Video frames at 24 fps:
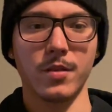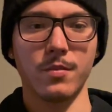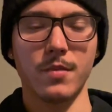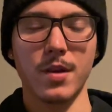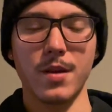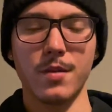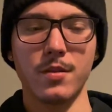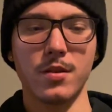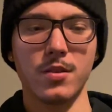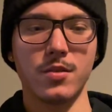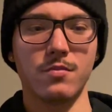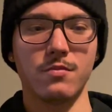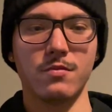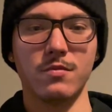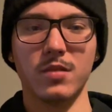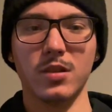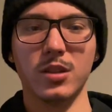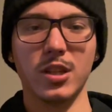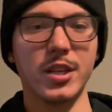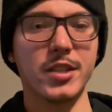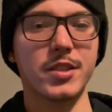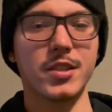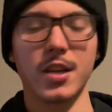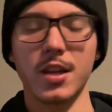Maybe
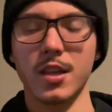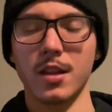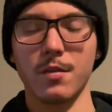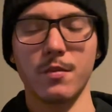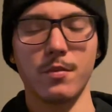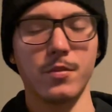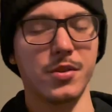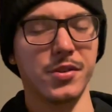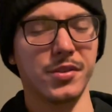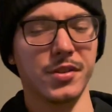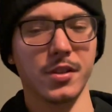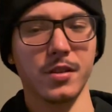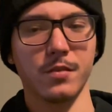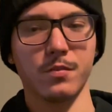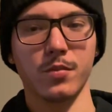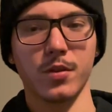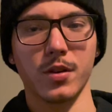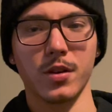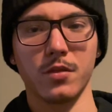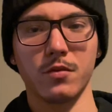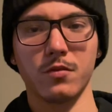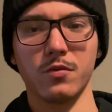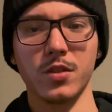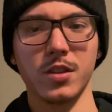listening to music,
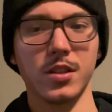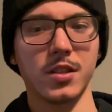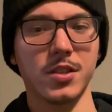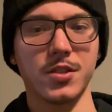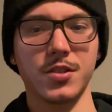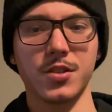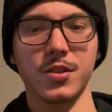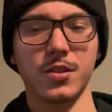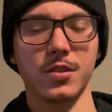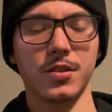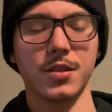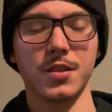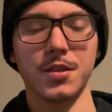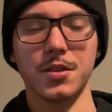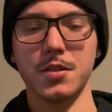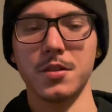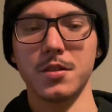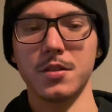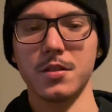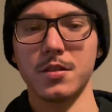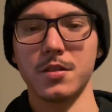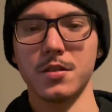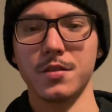but realistically